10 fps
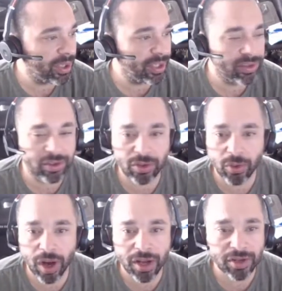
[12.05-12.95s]
is to
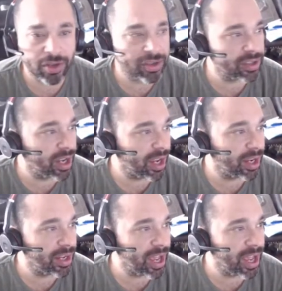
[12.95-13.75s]
understand